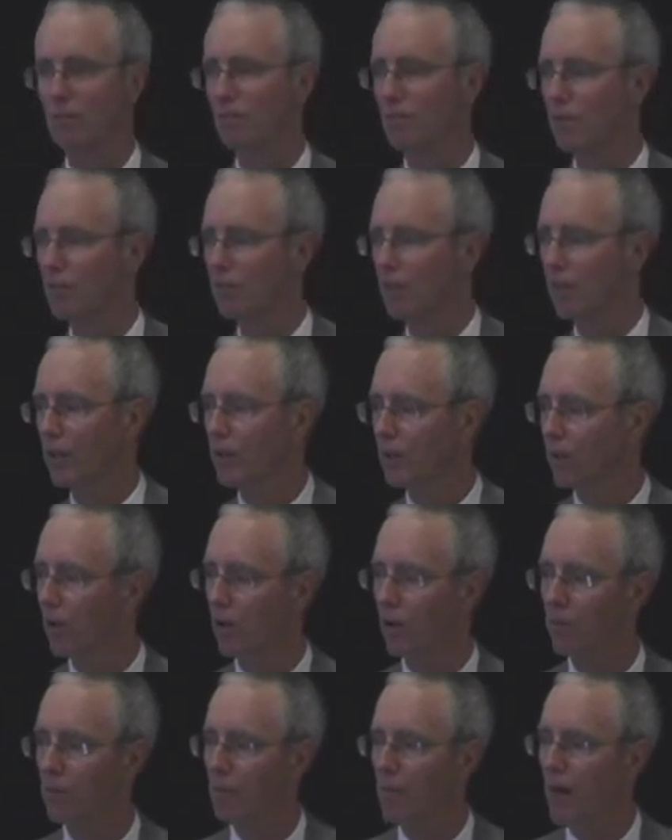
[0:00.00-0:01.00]
as I
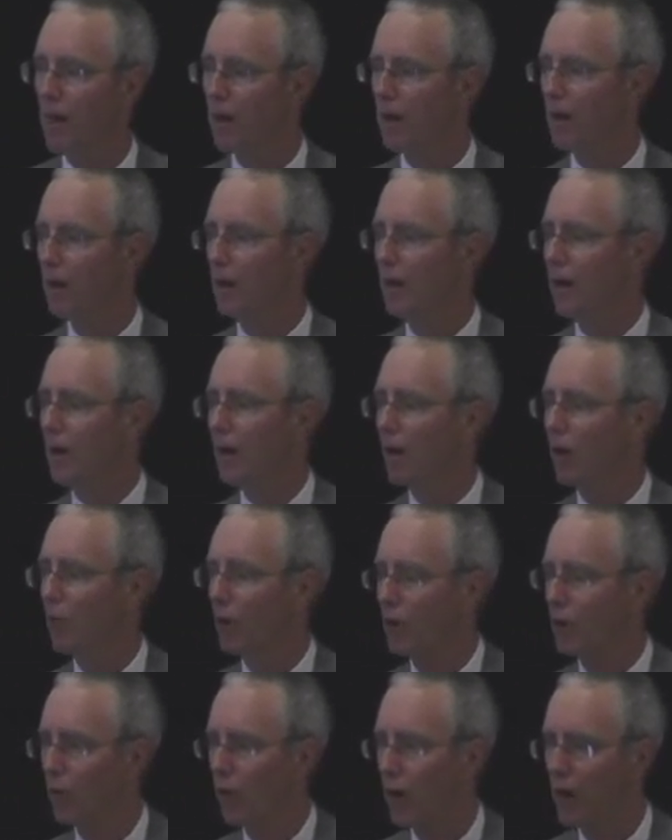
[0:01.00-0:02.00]
call them,
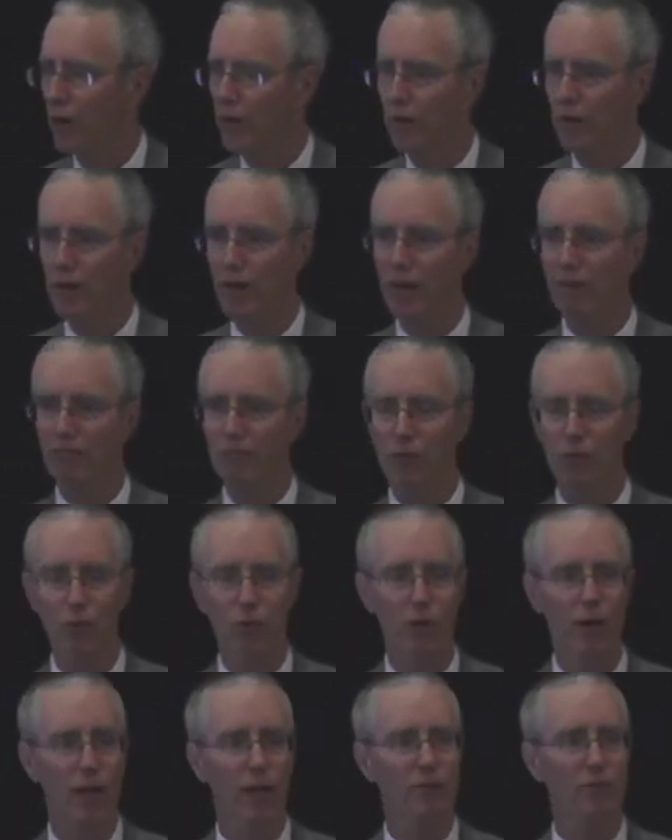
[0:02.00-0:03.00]
require you to have
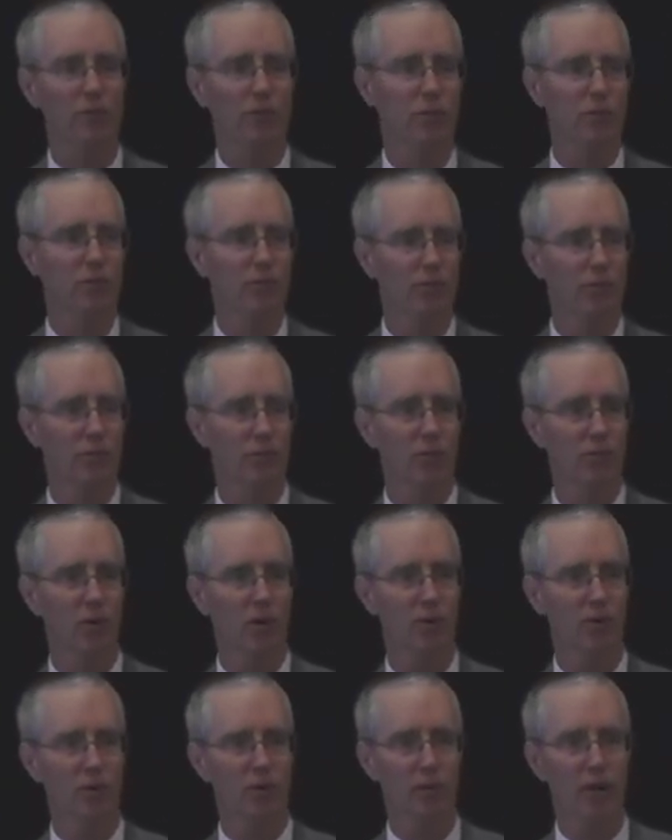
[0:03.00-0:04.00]
2 exits
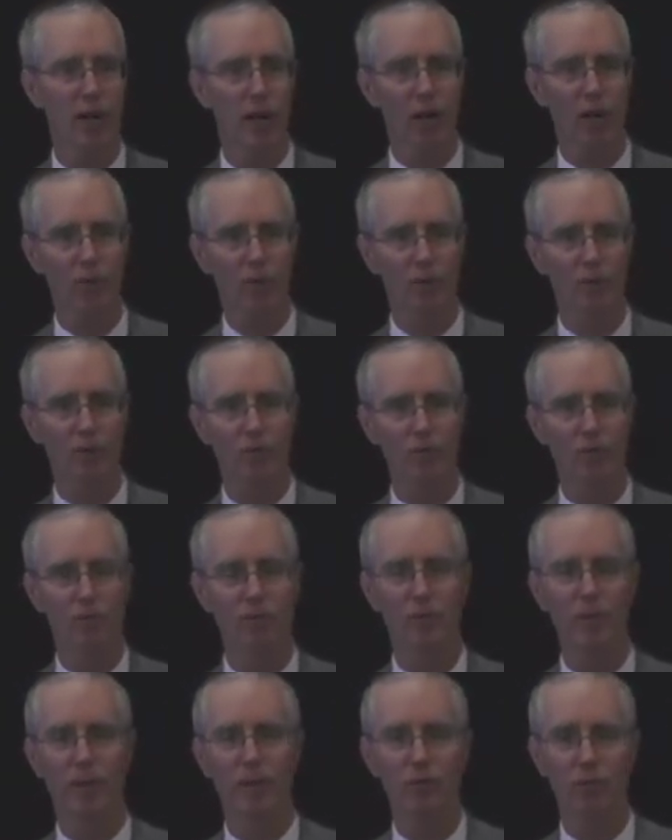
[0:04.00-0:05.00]
on your galleries
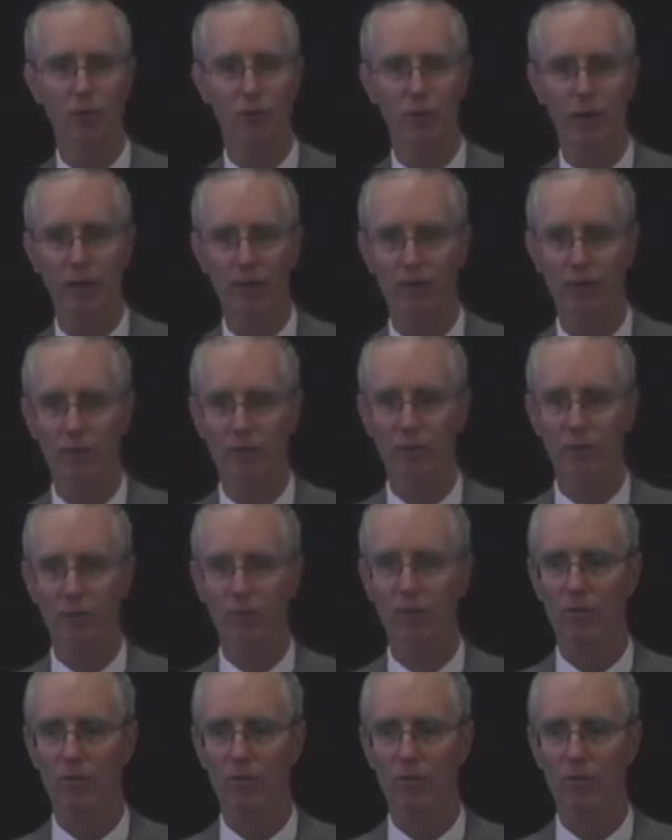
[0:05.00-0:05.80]
and 2 exits on